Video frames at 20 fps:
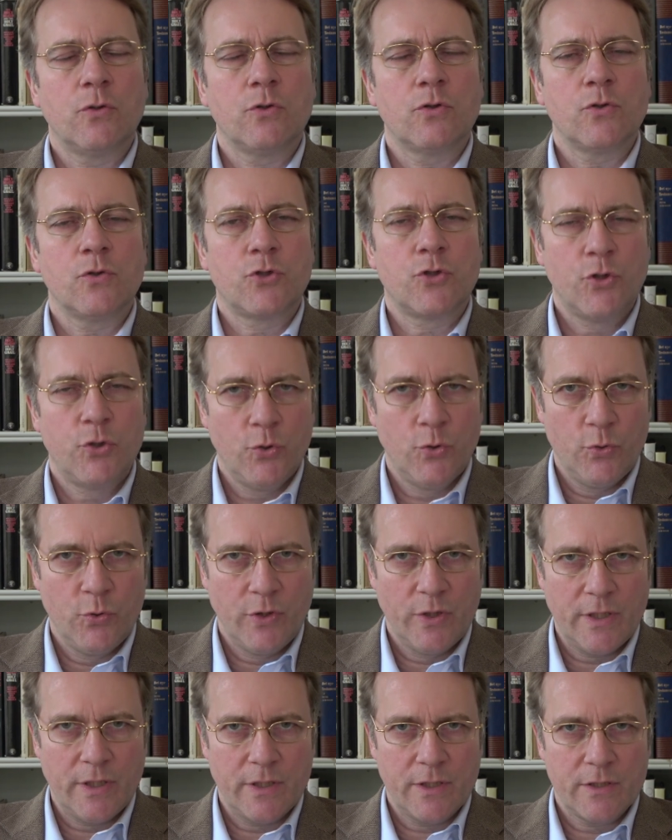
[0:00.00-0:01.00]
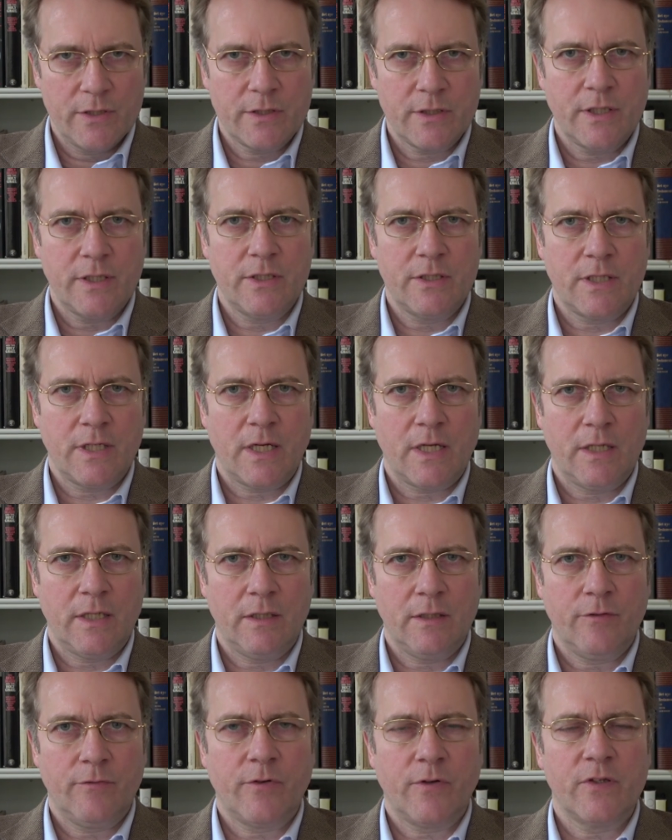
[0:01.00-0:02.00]
to 2 years in
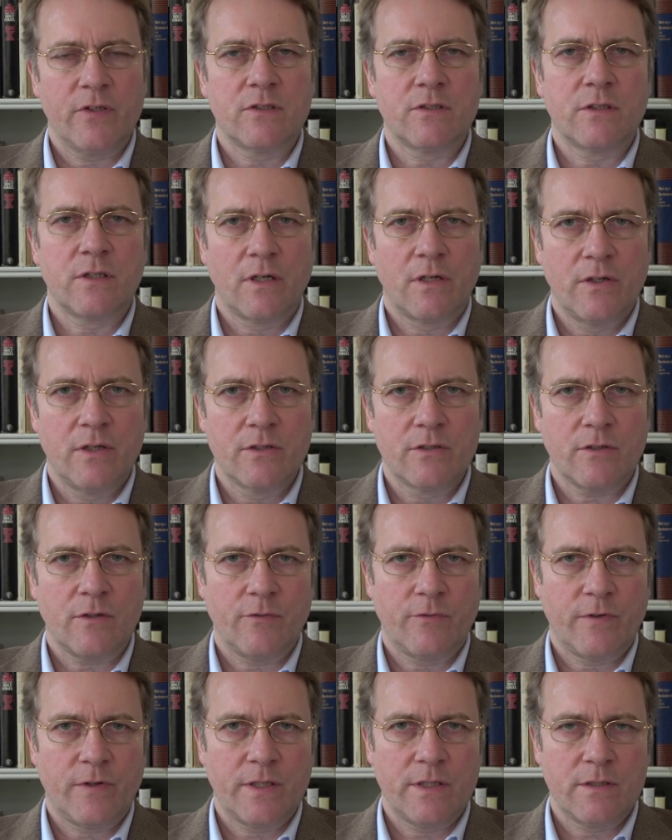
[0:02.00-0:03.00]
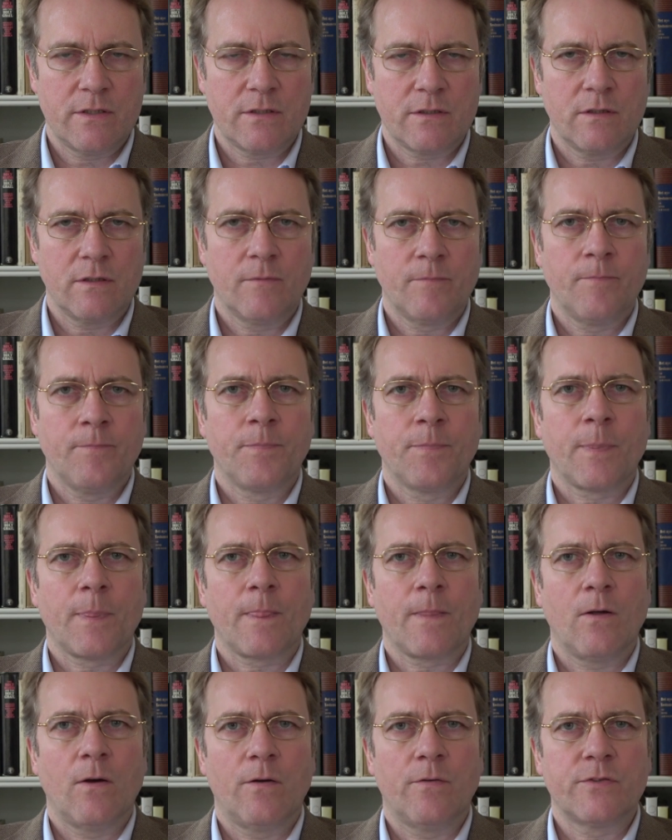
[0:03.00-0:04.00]
jail for the serious offense
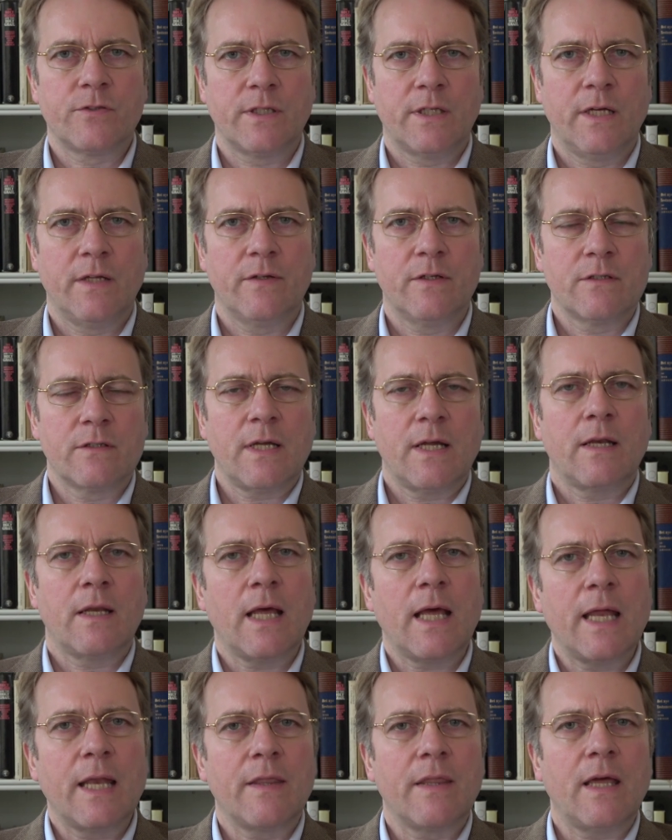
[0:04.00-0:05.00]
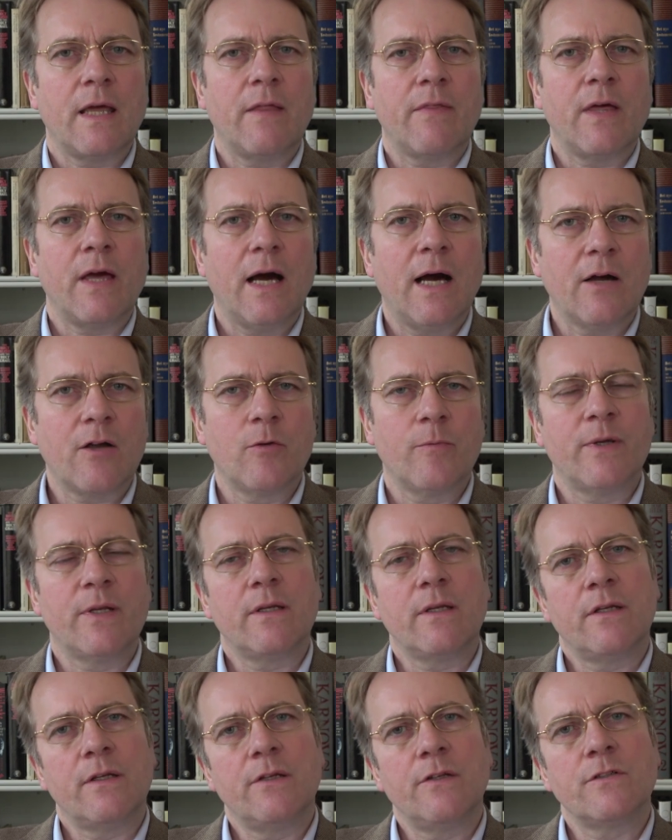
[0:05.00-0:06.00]
of saying this. And the
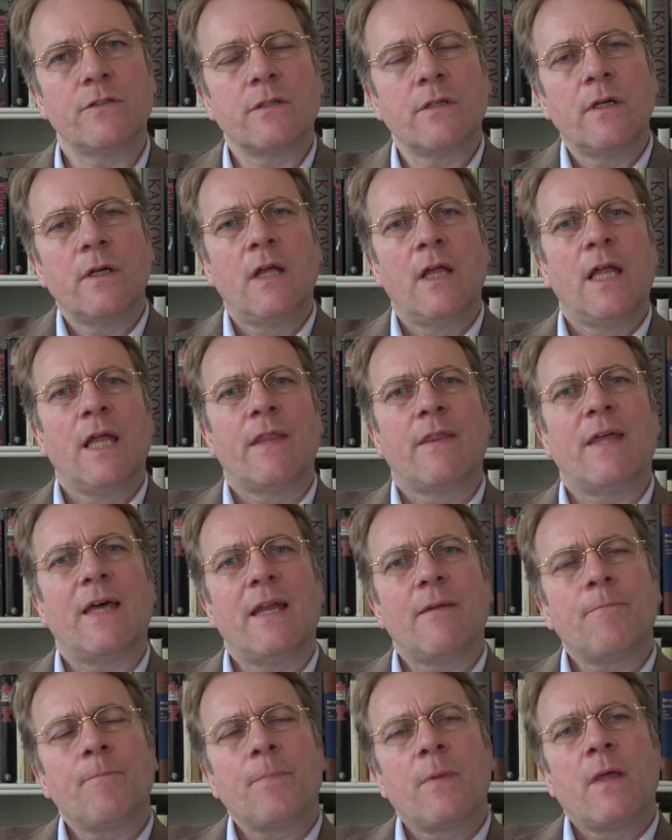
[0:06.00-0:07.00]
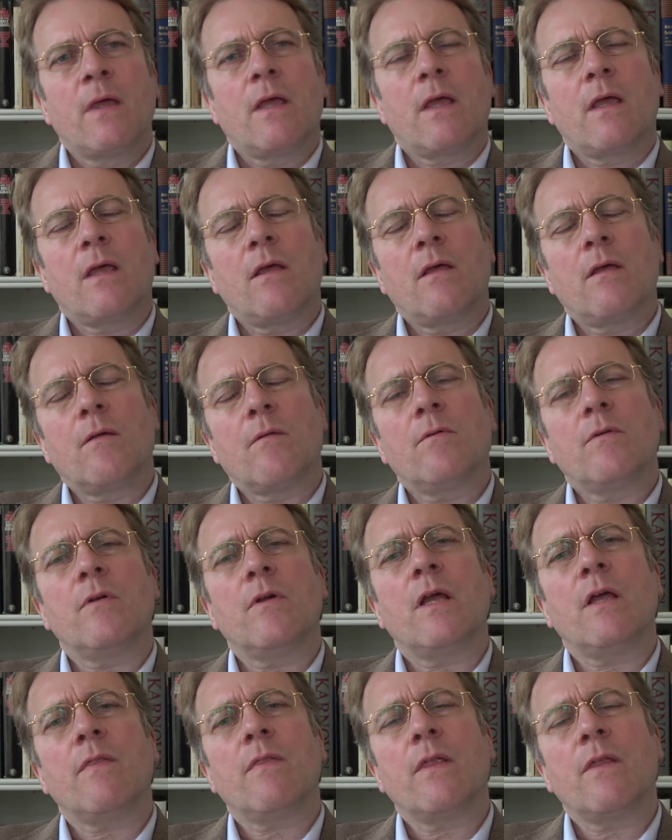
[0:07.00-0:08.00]
argument is that
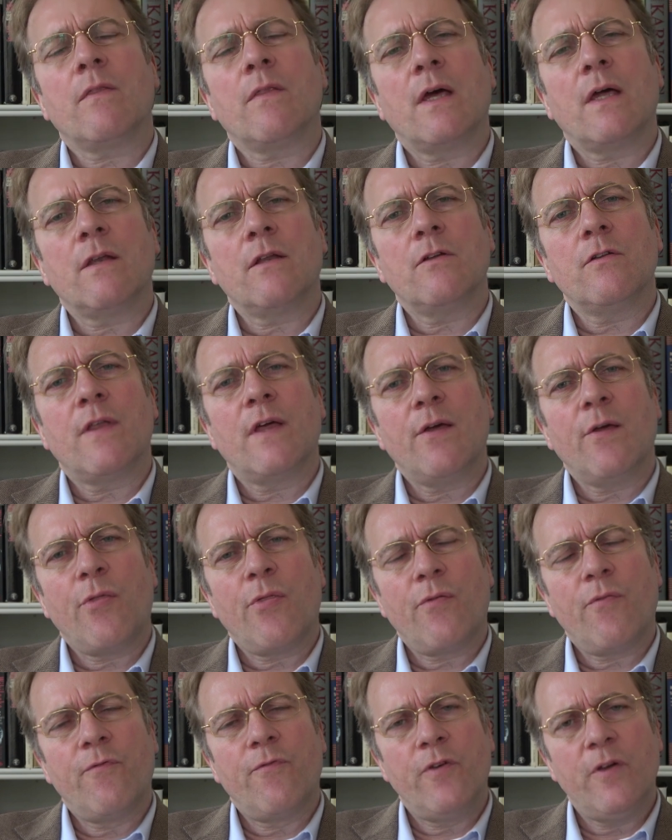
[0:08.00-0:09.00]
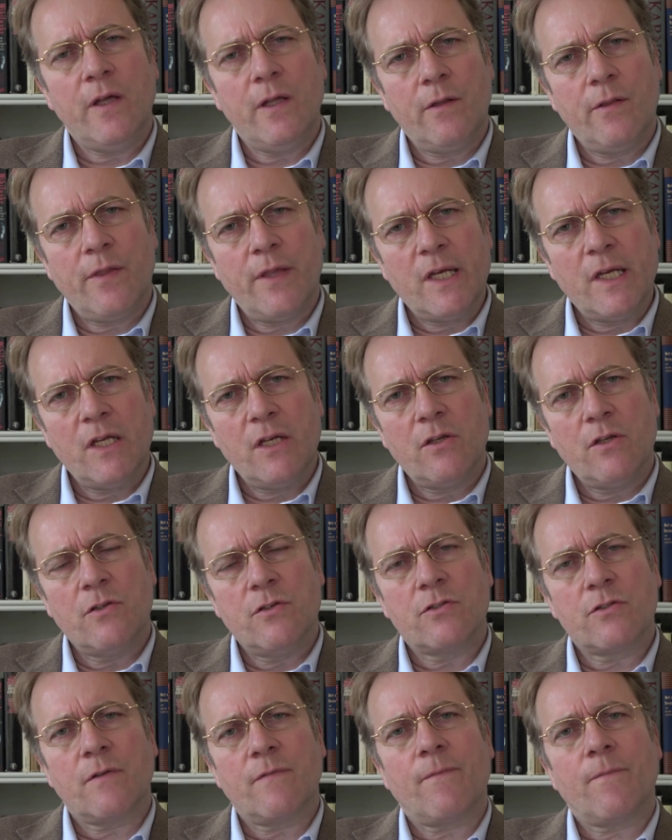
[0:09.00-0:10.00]
that they feel that it
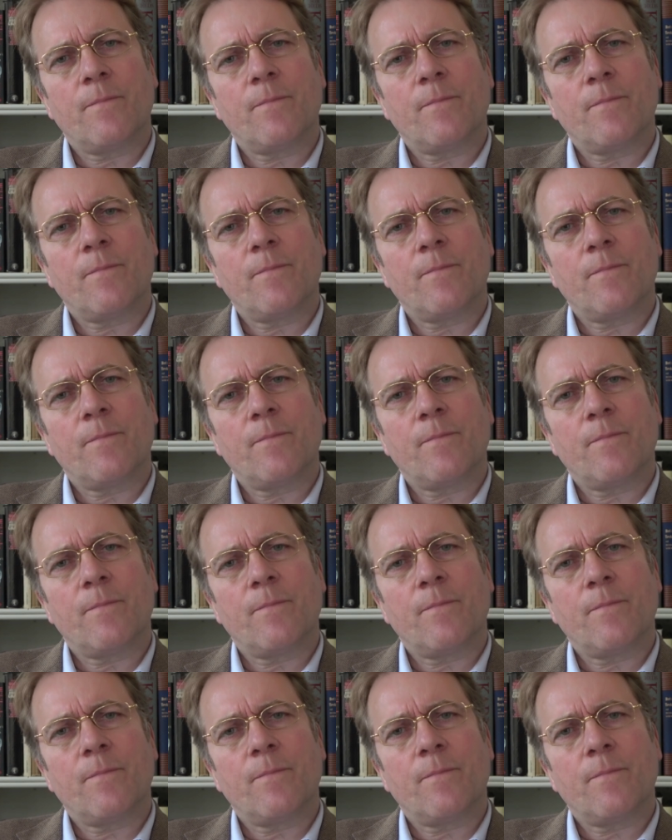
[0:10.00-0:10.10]
is